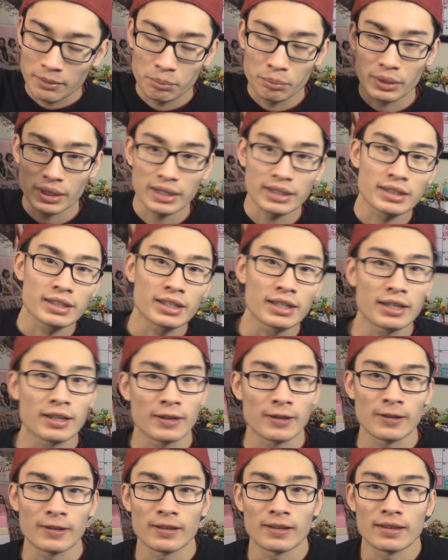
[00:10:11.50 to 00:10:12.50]
But
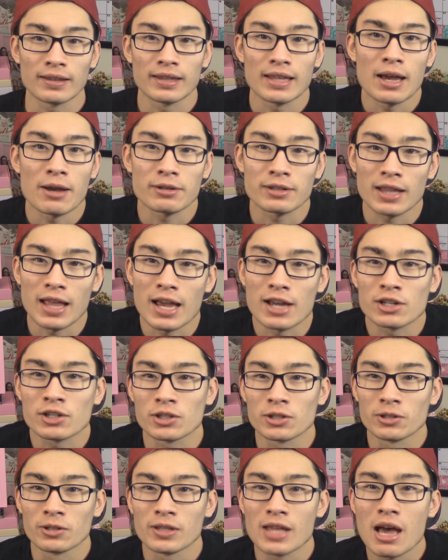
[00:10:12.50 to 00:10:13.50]
that was last
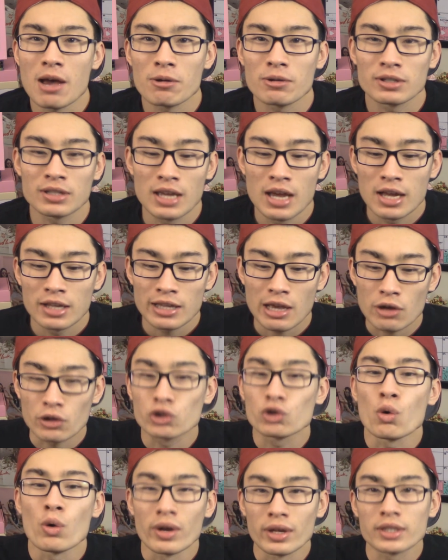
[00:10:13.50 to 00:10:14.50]
year. That was
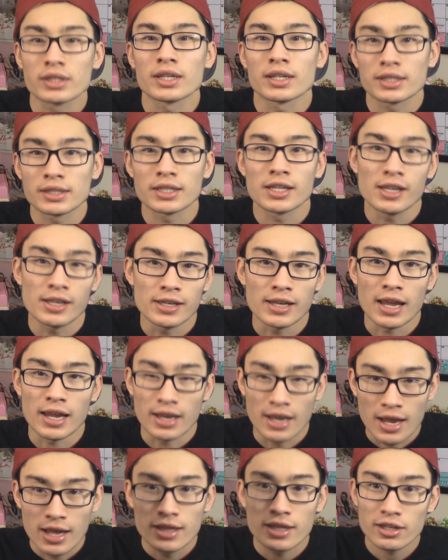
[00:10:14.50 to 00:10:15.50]
2016,
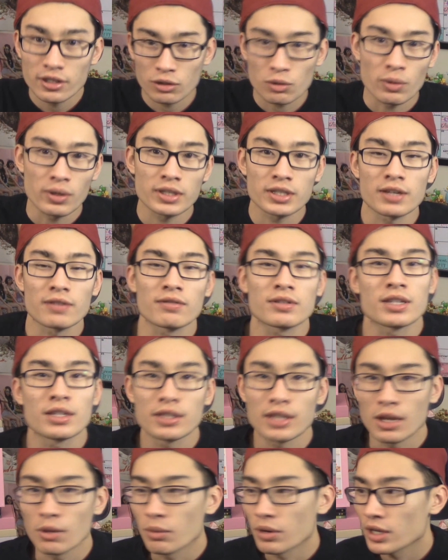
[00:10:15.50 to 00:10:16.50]
Nate. This is 2017,
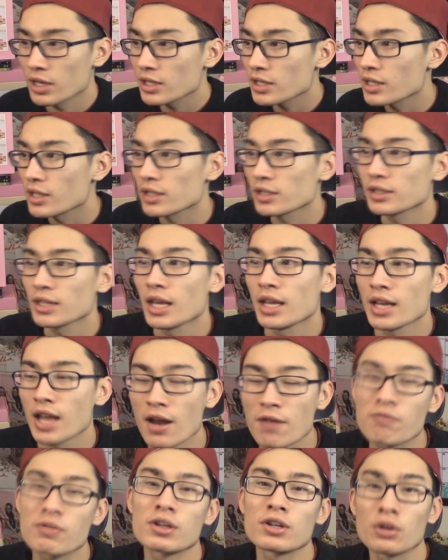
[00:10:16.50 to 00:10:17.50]
Nate, where he's going to stand
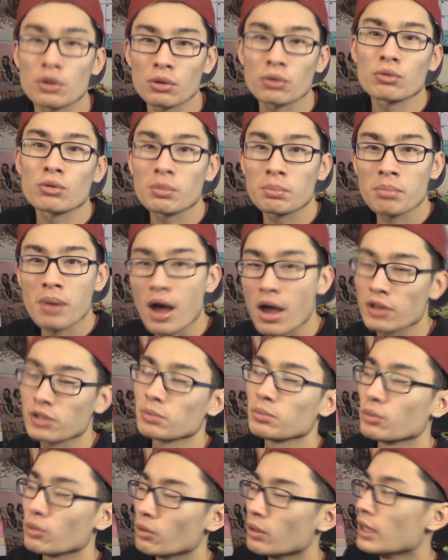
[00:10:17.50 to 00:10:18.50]
every girl group
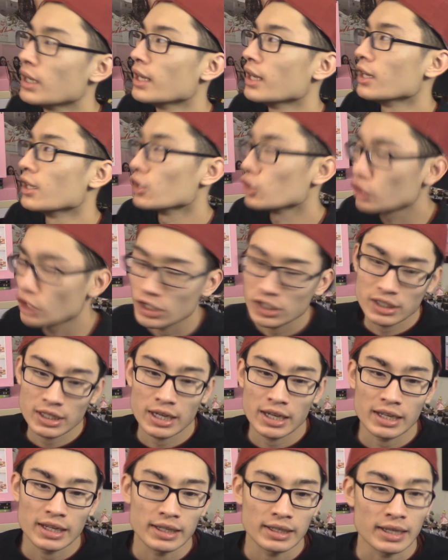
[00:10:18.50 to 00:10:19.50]
possible. Just
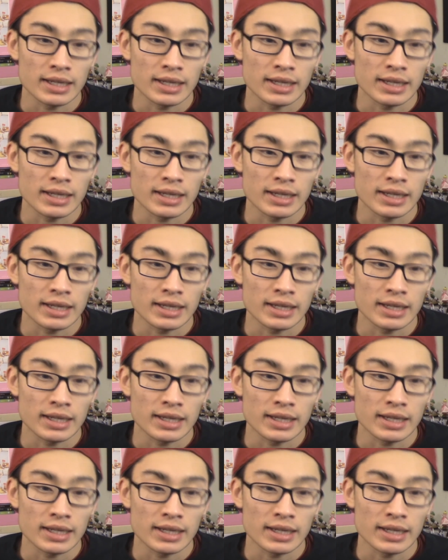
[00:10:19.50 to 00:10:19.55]
kidding.